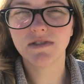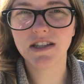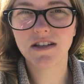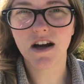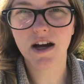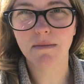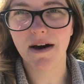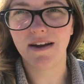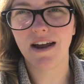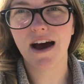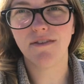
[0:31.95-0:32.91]
let's talk
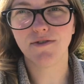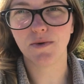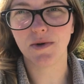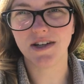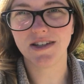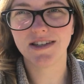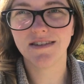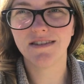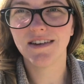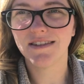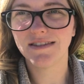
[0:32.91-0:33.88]
about it afterwards.
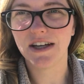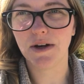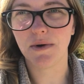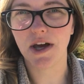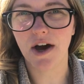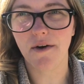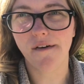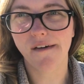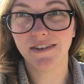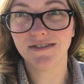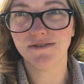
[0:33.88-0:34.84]
Here we go.
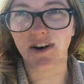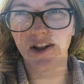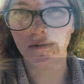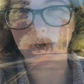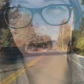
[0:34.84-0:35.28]
Follow